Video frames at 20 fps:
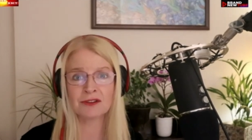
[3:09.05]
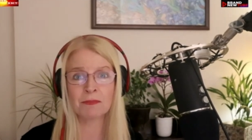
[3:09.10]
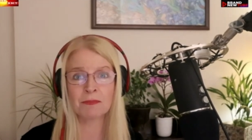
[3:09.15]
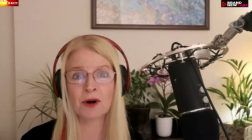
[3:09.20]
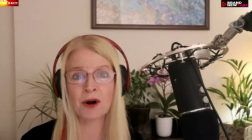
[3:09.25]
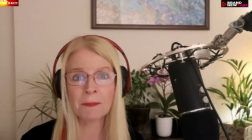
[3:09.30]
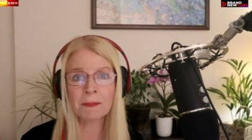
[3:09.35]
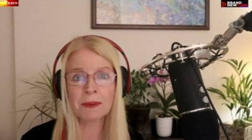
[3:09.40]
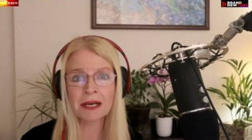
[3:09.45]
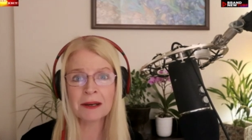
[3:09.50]

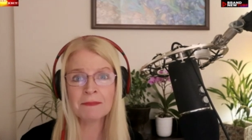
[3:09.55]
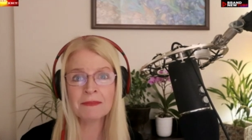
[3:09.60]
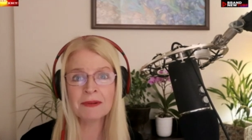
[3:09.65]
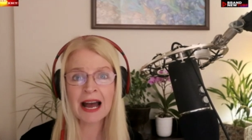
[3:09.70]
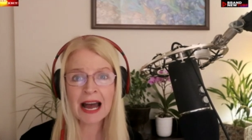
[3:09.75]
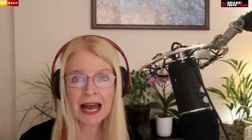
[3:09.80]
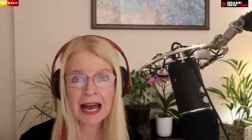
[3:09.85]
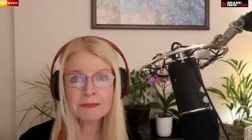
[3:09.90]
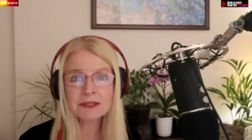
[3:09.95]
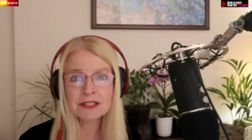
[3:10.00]
problem,
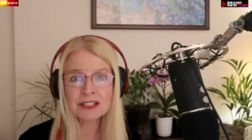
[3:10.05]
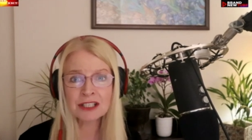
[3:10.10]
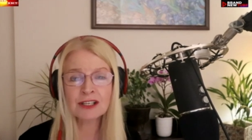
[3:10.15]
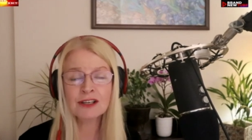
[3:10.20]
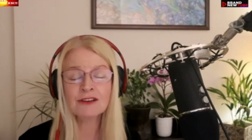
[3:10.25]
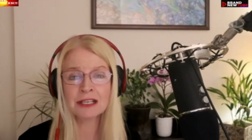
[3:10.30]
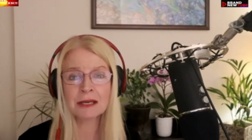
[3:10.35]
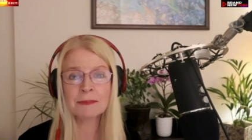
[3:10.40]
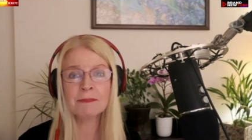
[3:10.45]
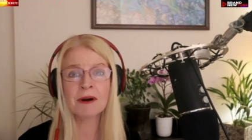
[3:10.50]

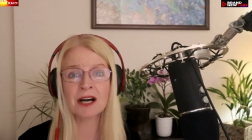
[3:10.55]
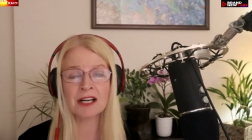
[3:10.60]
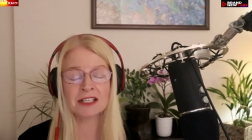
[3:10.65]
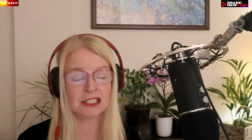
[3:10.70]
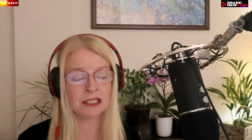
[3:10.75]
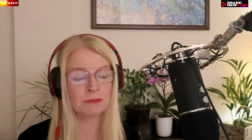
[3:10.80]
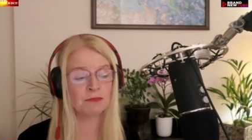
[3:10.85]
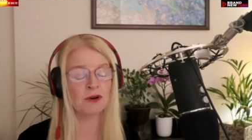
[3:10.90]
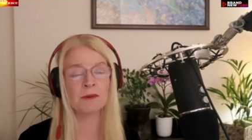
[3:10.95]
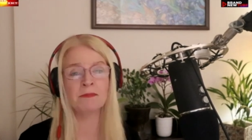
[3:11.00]
absolutely part of
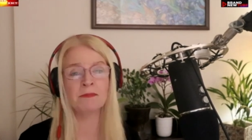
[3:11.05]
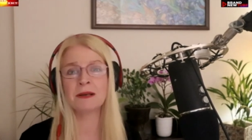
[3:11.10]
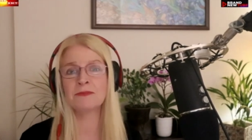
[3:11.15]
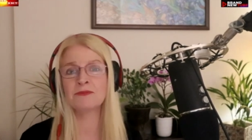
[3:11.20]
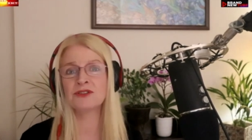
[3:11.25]
the problem.